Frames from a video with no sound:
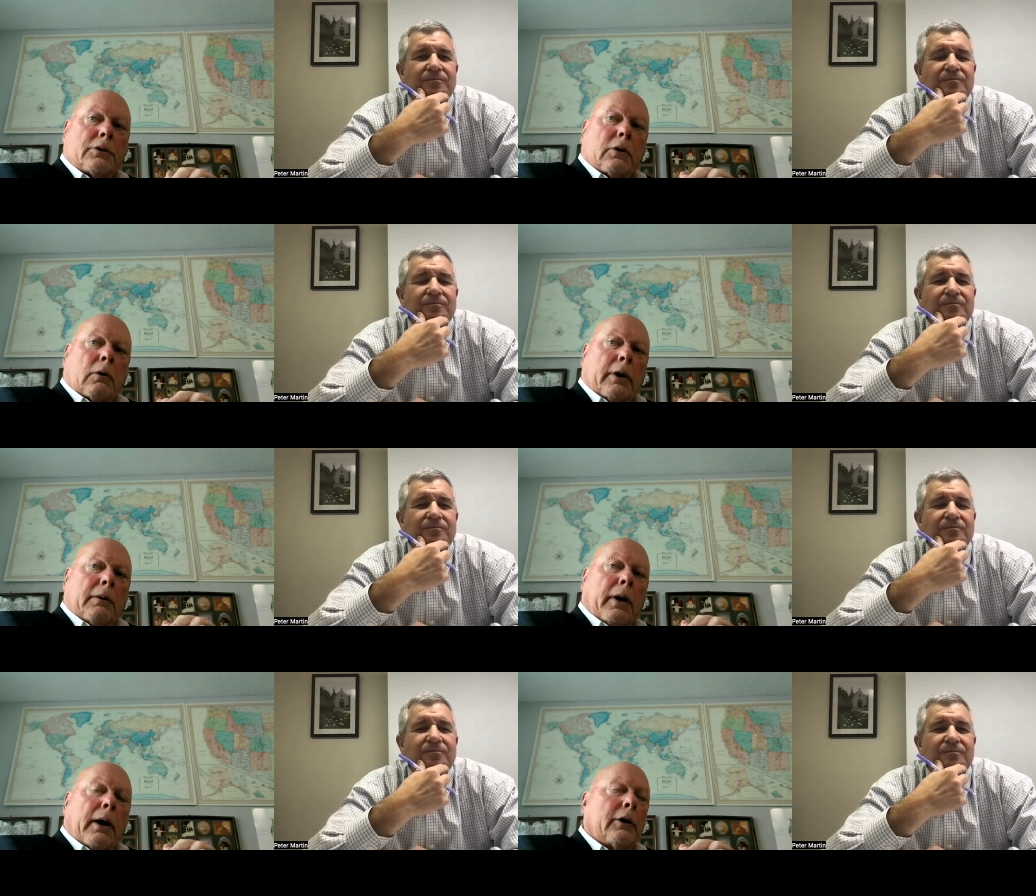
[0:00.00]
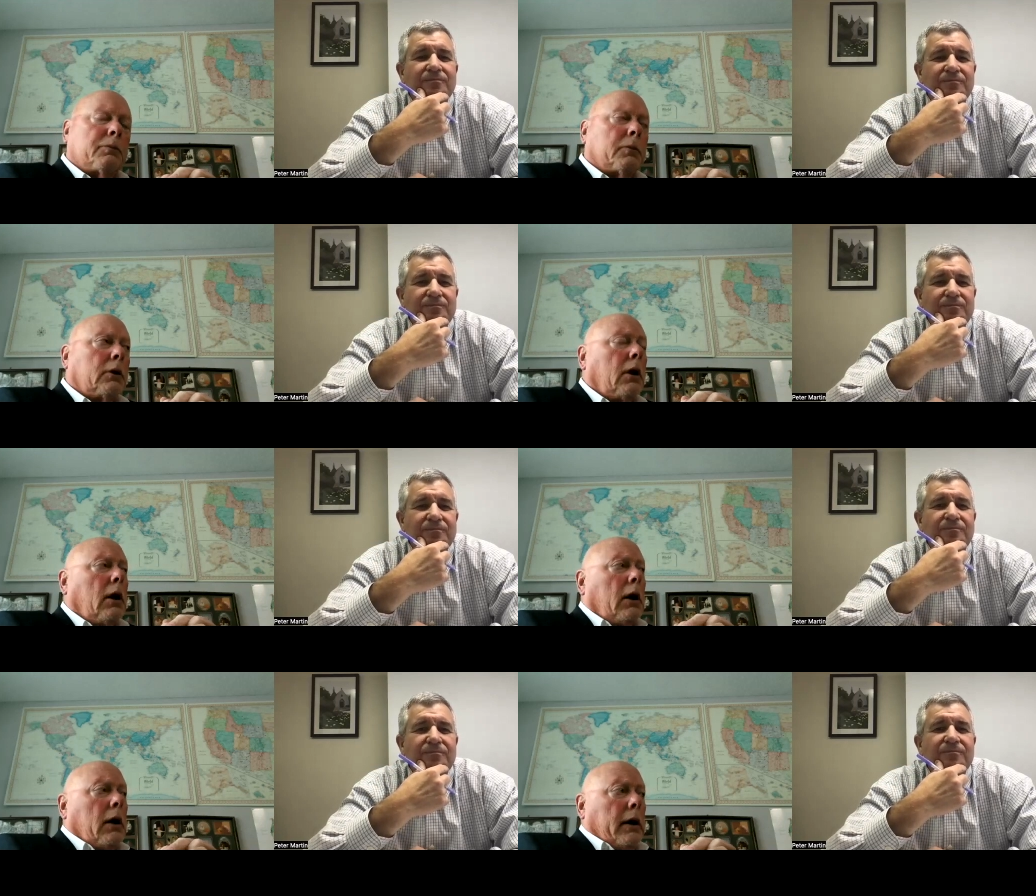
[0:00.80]
Speaker 1: degree in management,
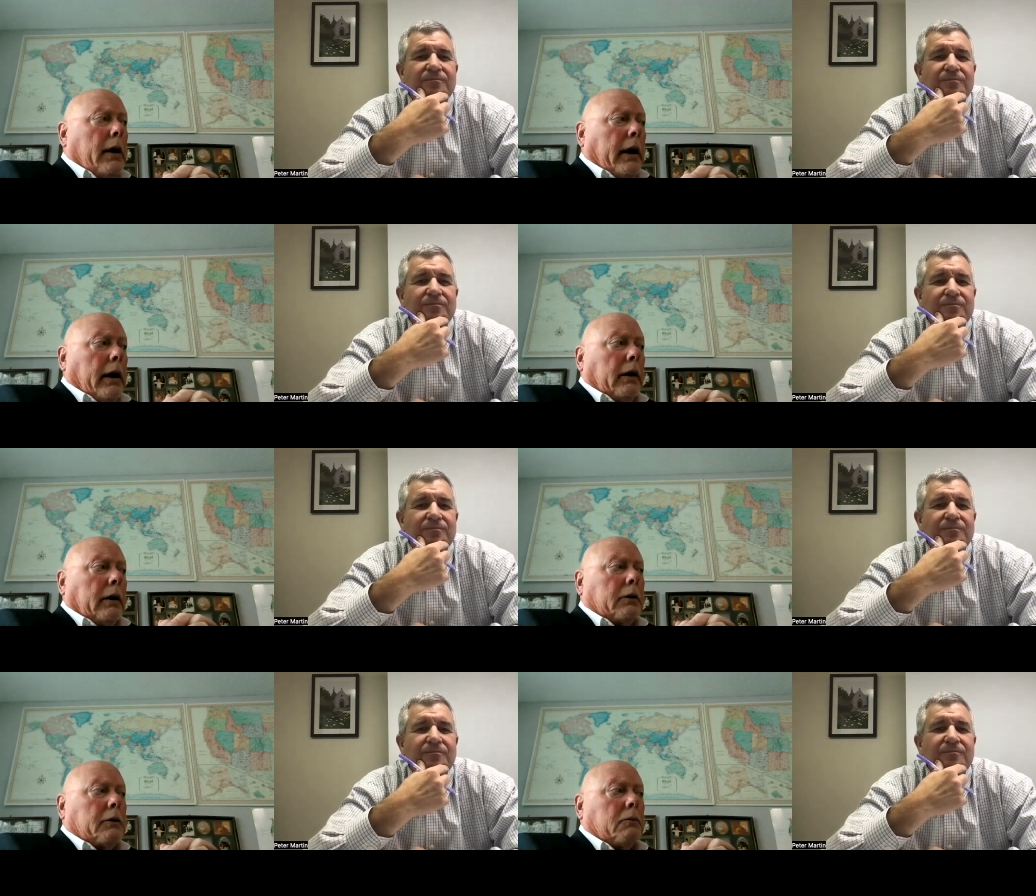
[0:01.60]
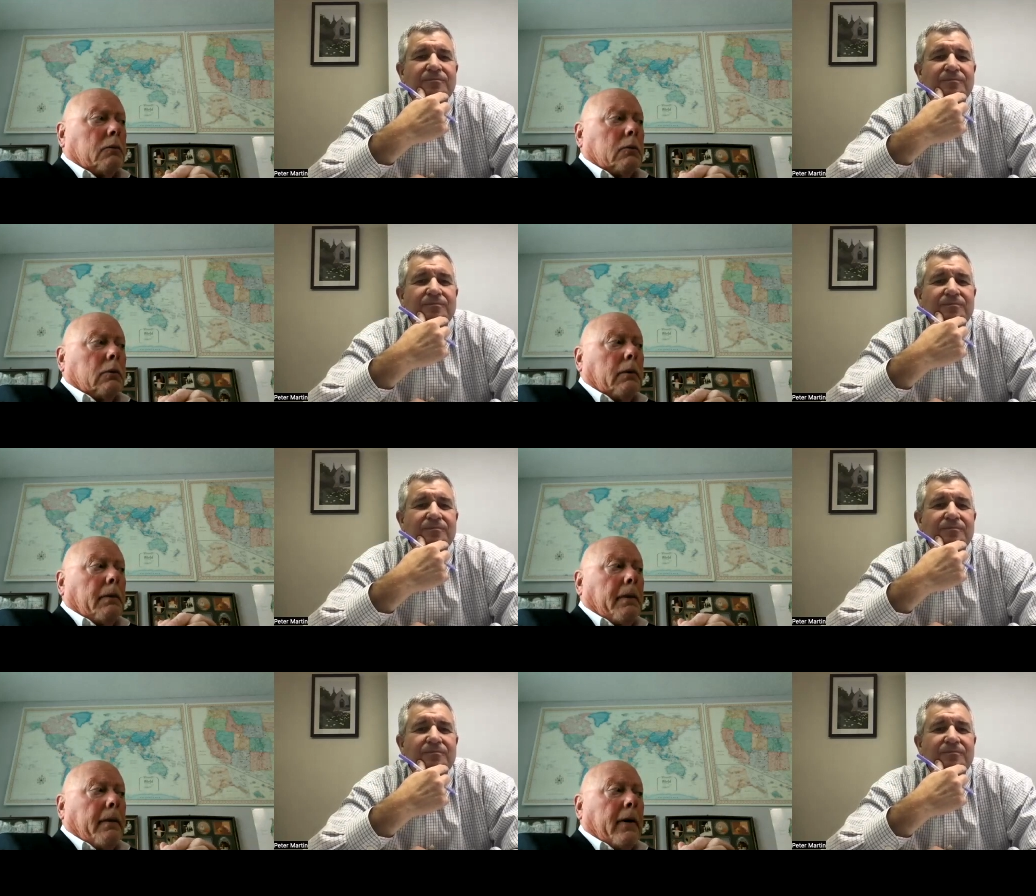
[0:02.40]
and
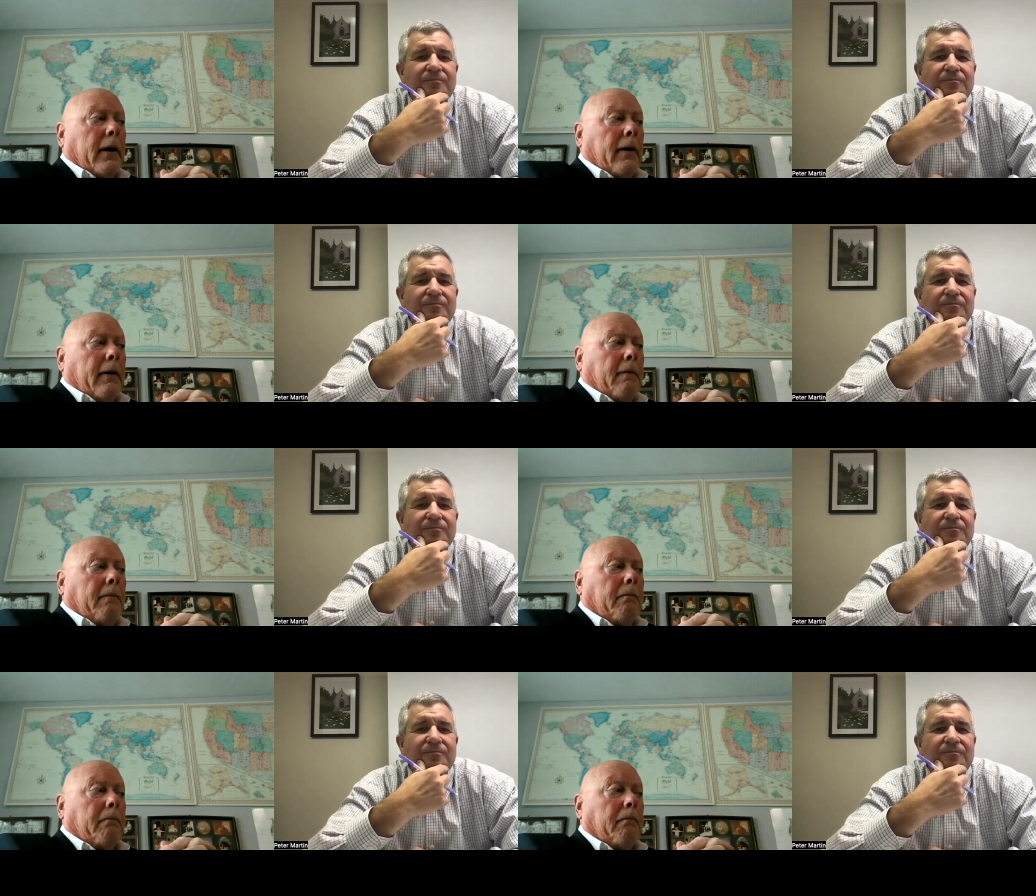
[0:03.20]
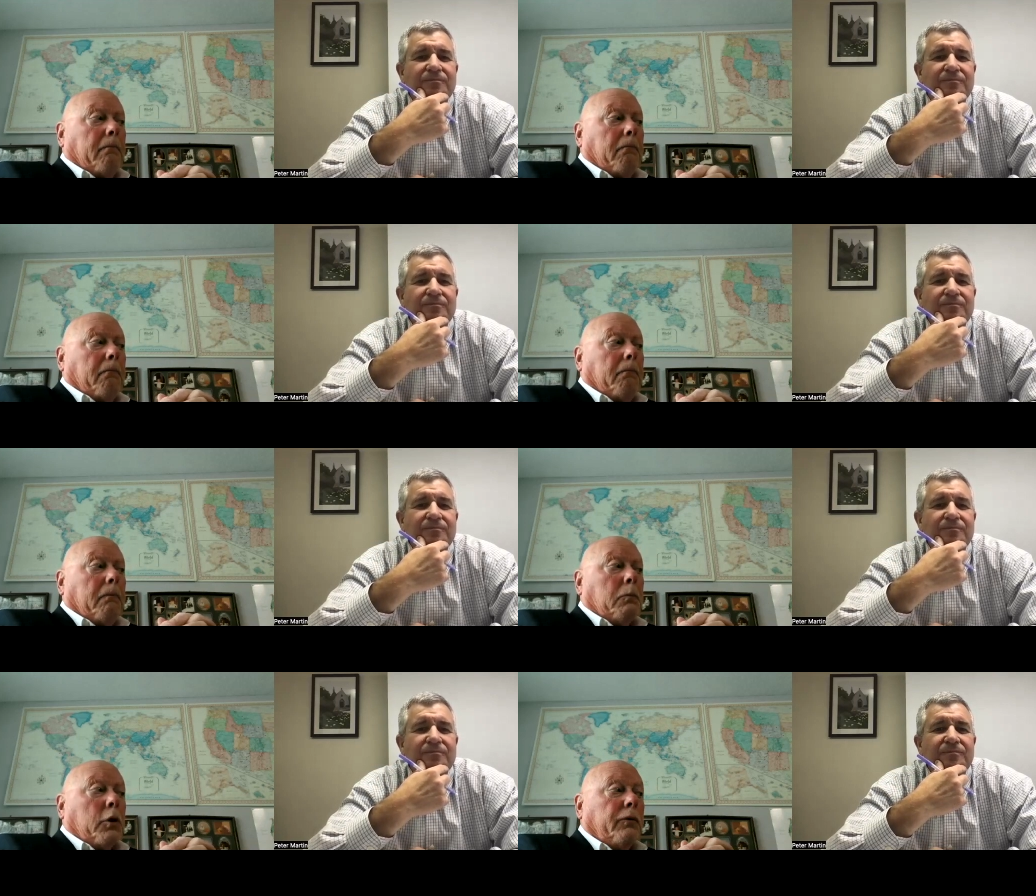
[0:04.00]
um,
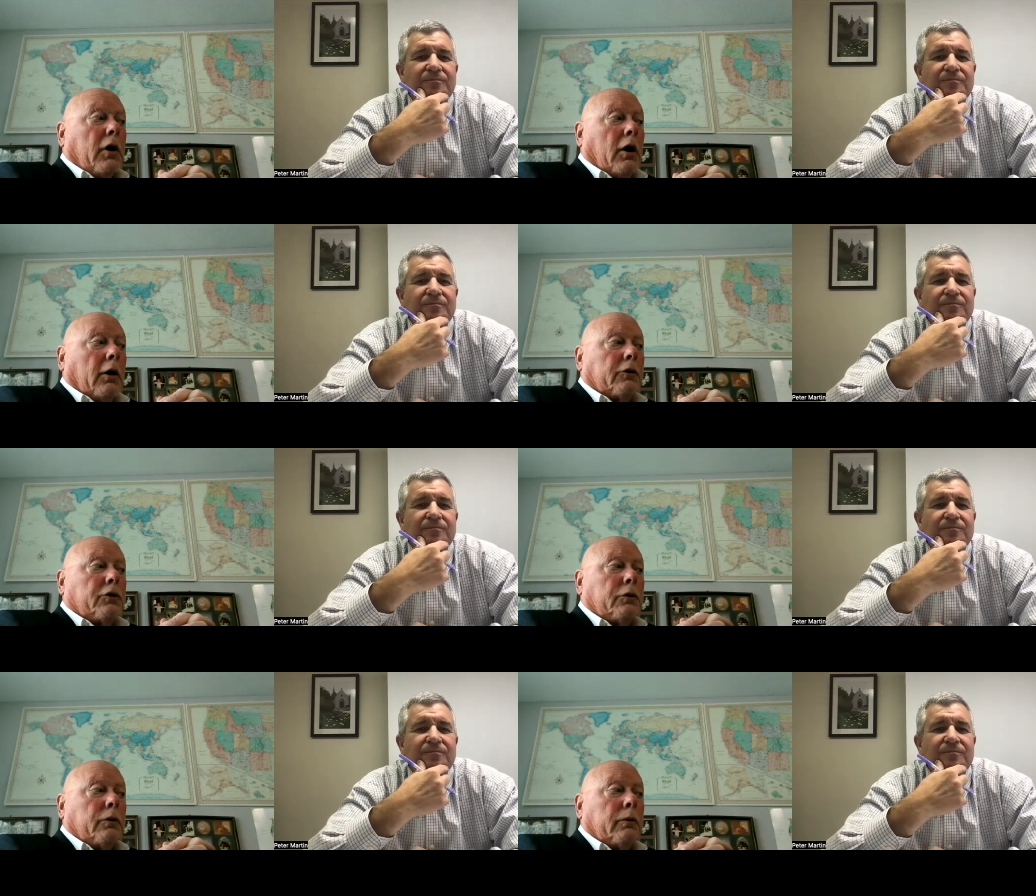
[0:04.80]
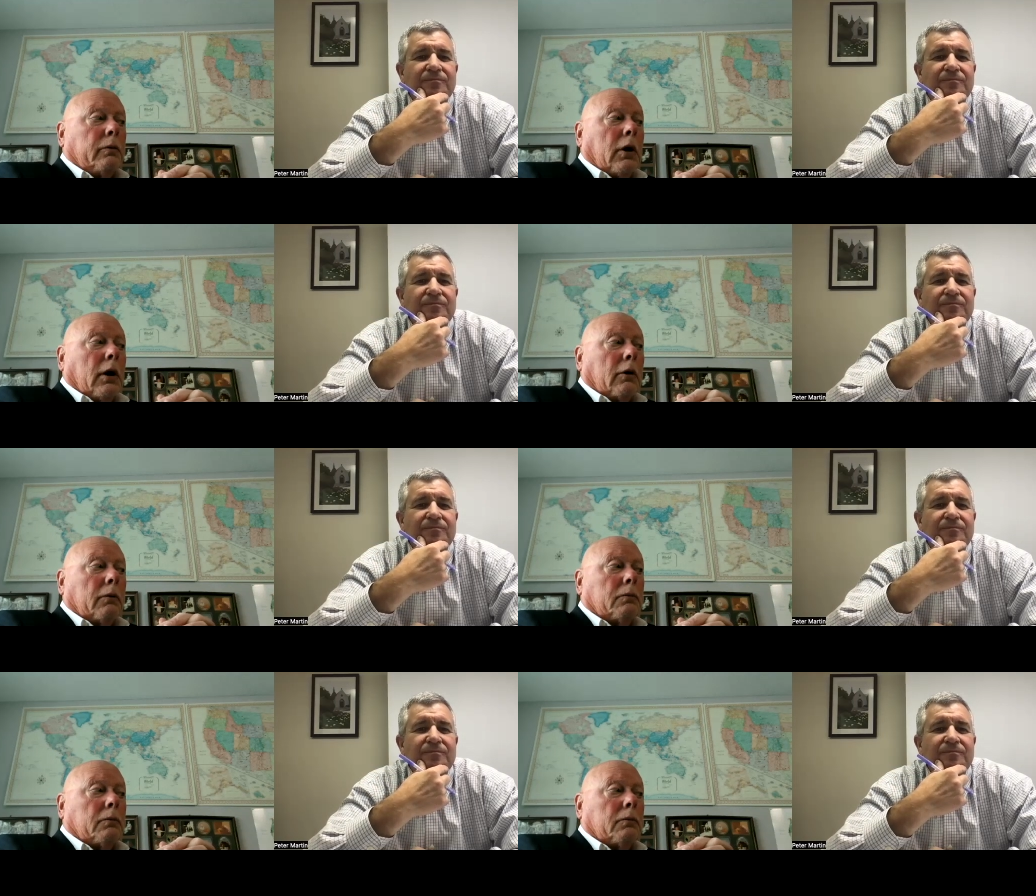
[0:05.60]
moved on to uh,